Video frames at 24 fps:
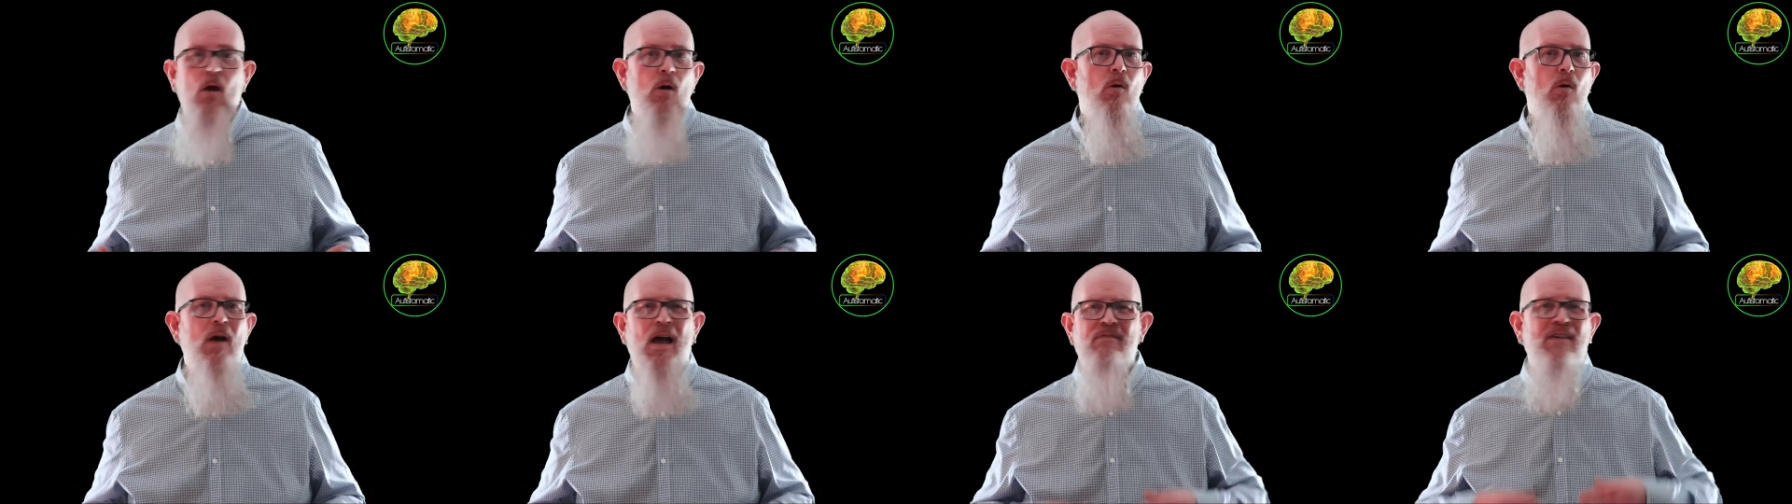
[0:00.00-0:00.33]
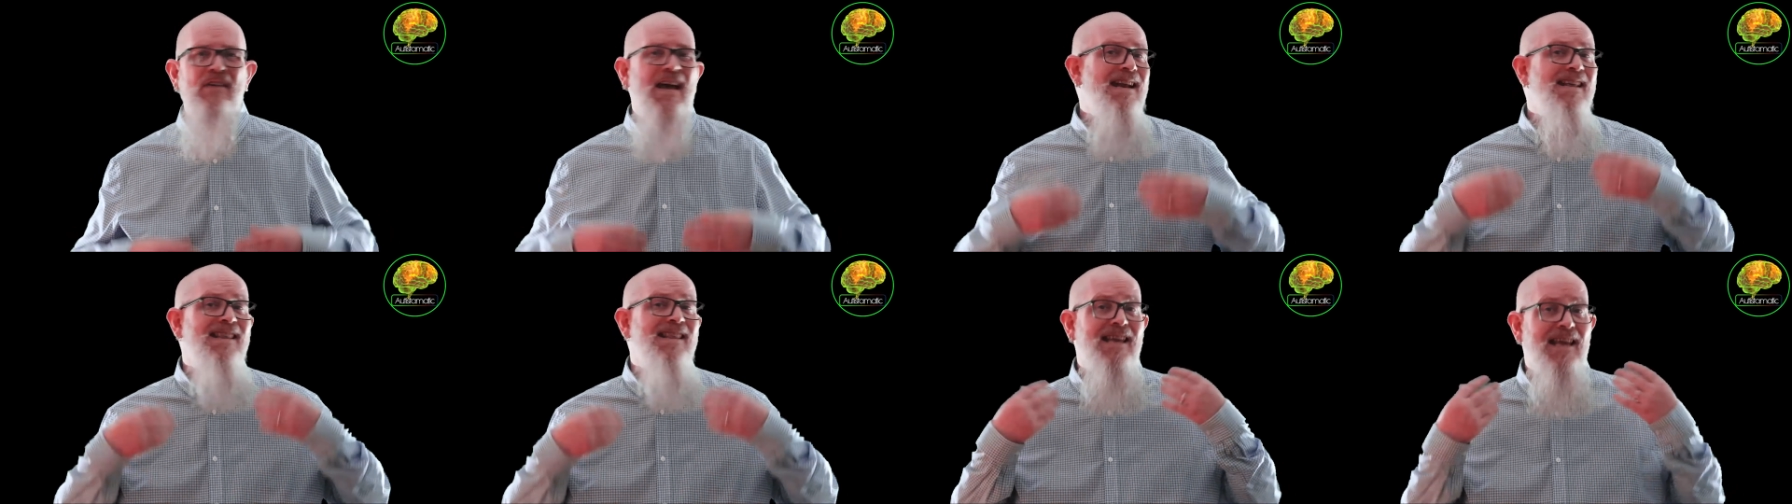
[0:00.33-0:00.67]
or
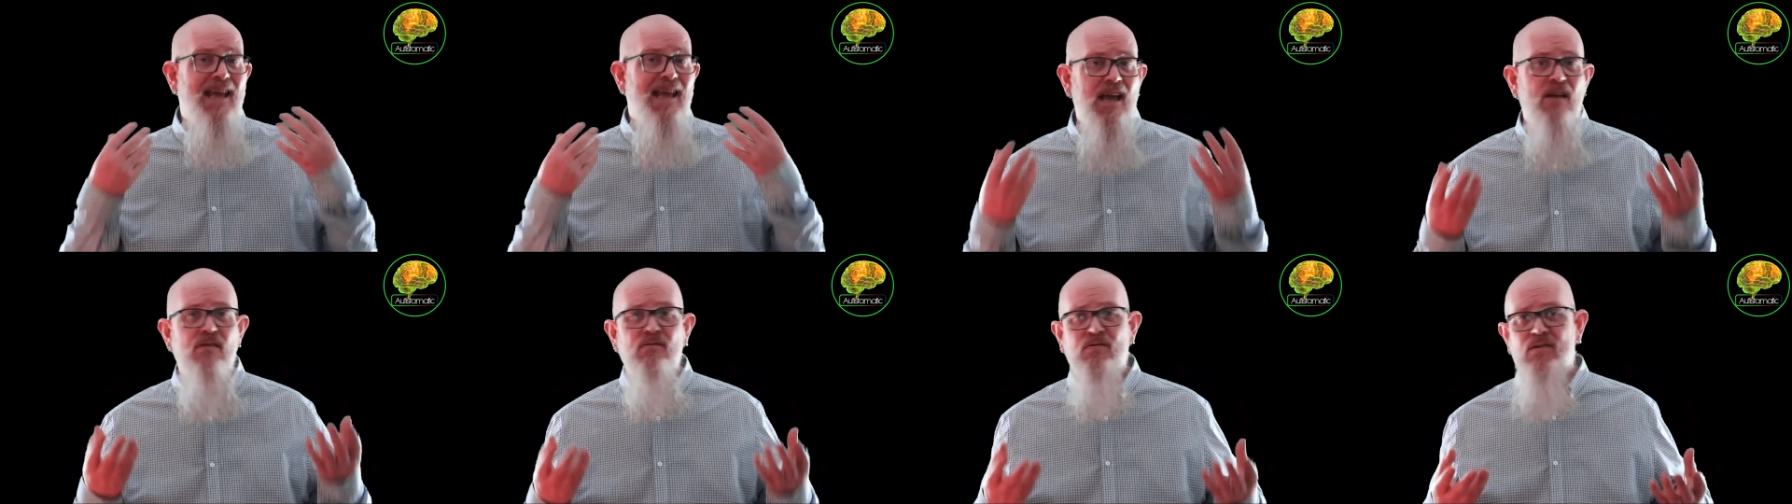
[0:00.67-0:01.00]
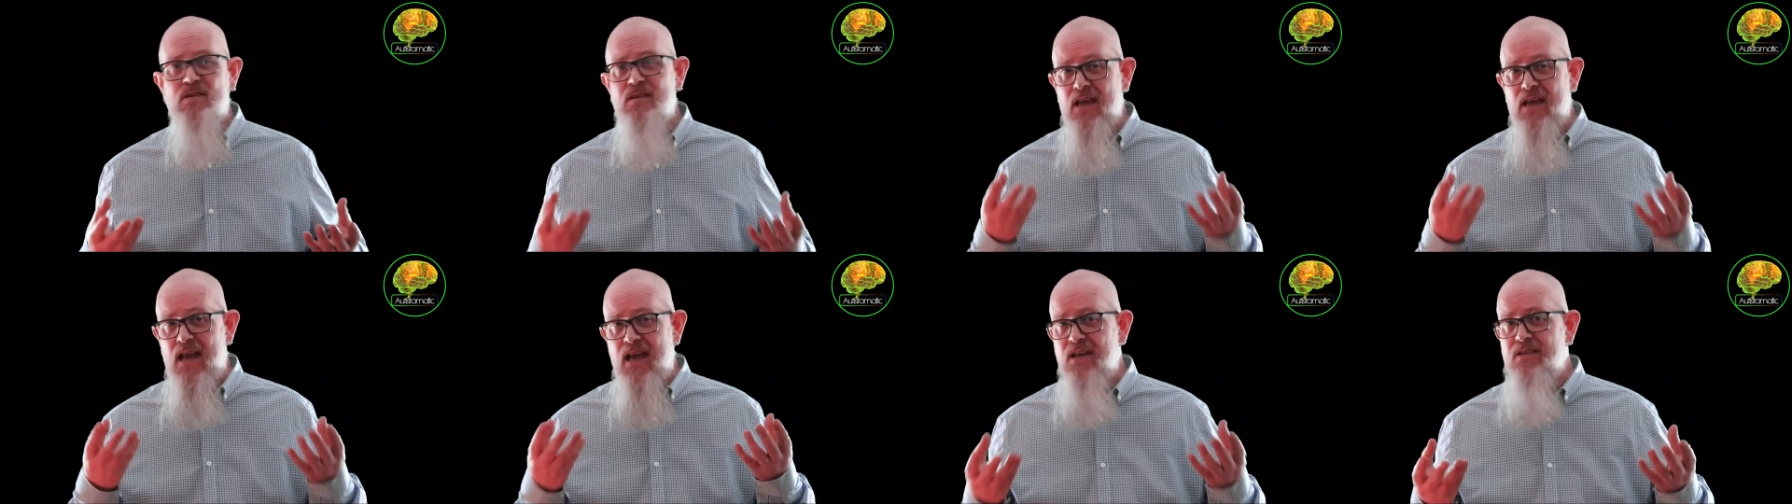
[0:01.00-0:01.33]
have anything
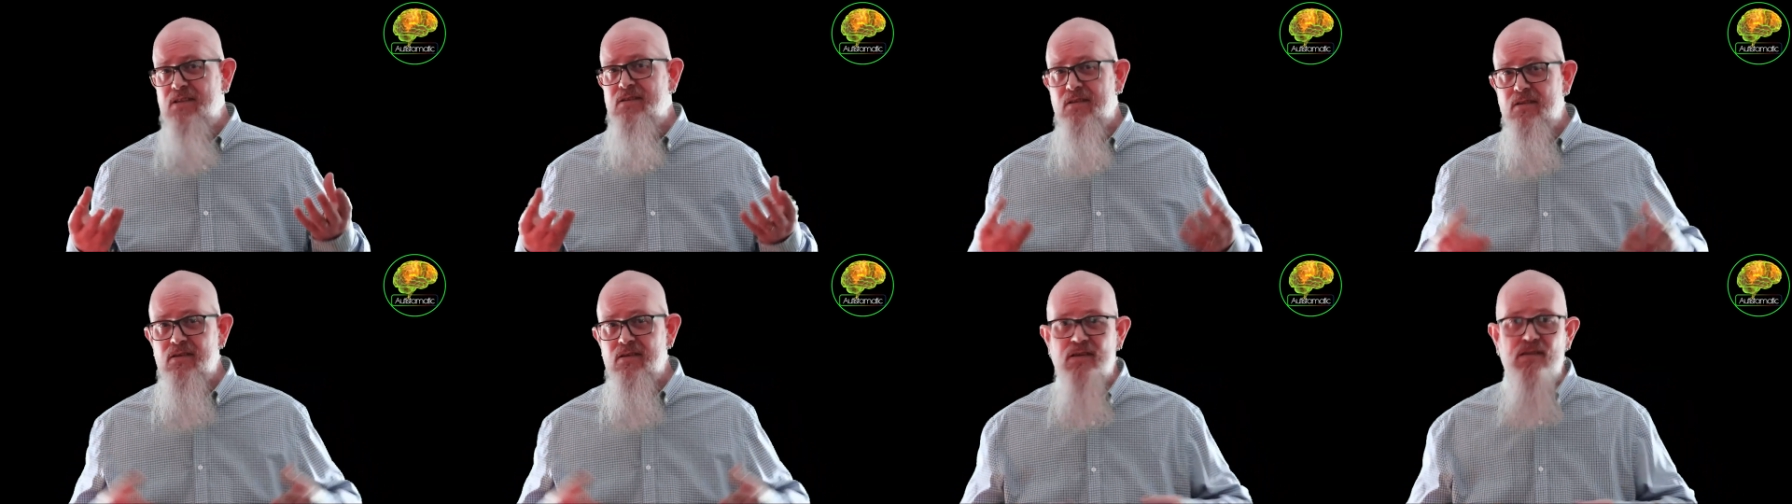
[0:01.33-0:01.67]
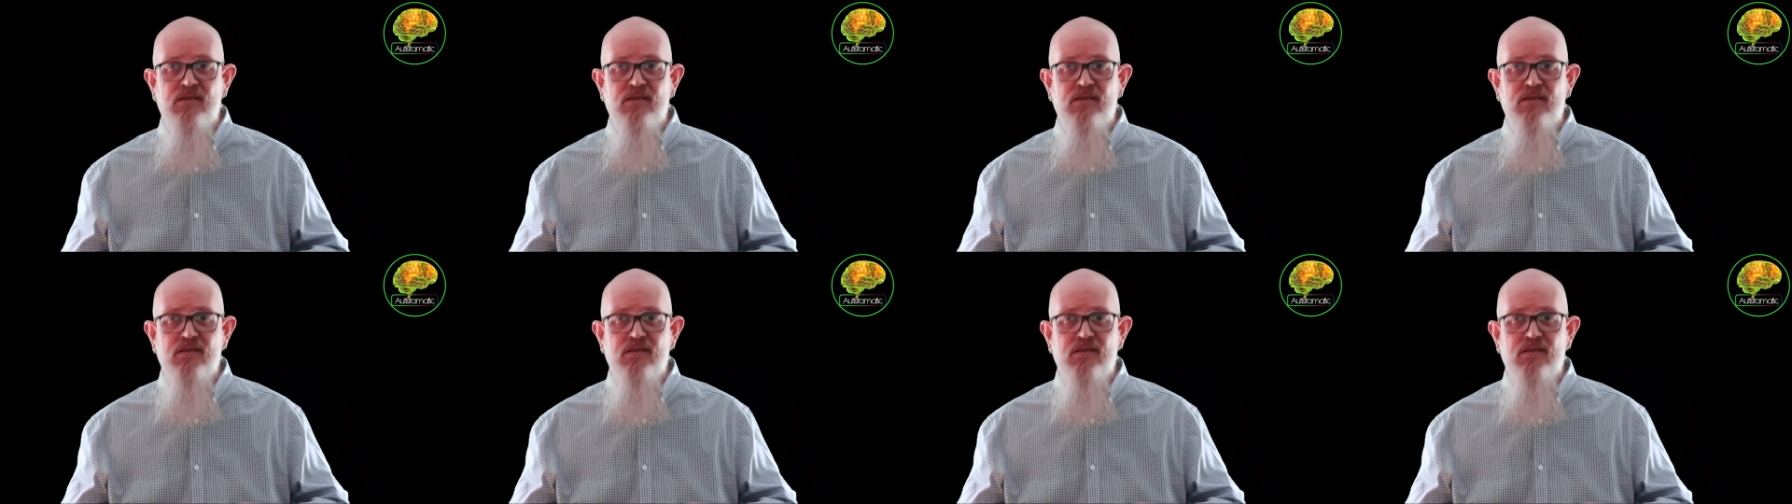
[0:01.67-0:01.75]
else to add to the